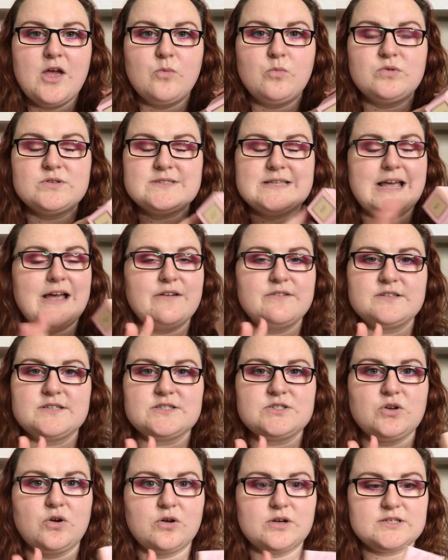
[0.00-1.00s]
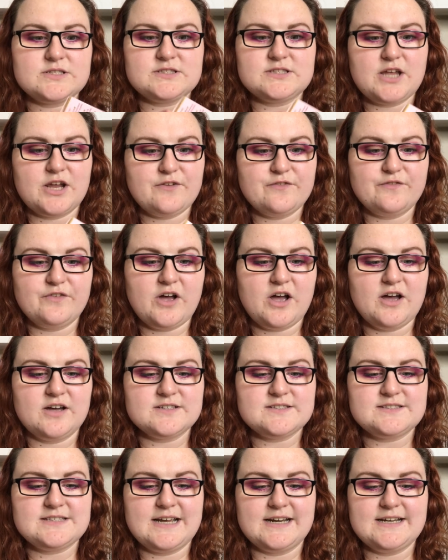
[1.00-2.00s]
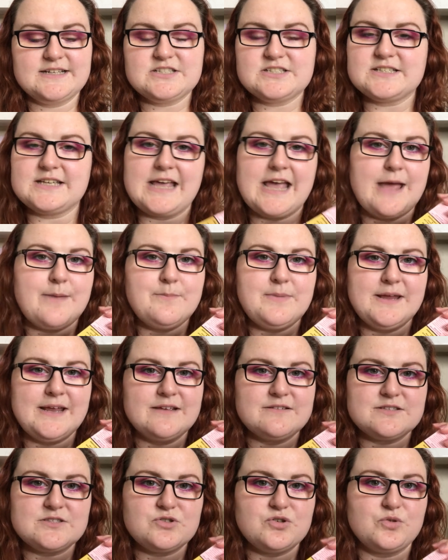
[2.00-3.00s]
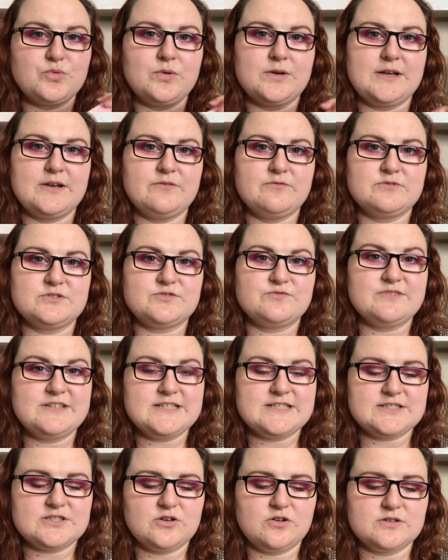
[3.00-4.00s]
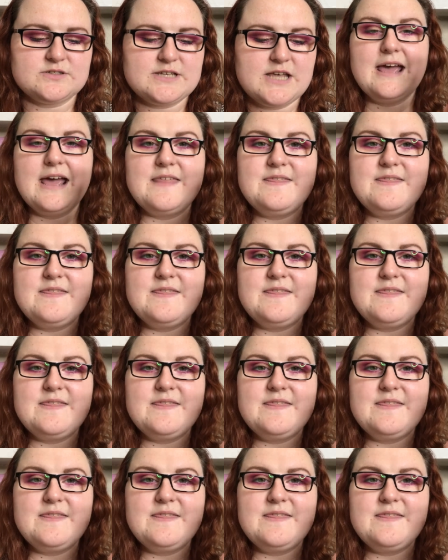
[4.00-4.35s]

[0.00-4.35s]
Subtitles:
was out of stock so fast, and it just kept being out of stock when it was restocked.